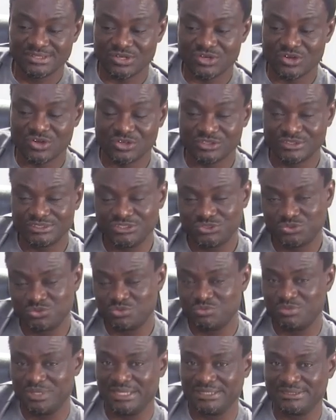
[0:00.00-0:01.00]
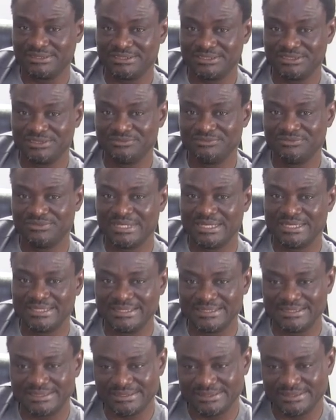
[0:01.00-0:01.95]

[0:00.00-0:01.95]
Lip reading: all this will be achieved, and then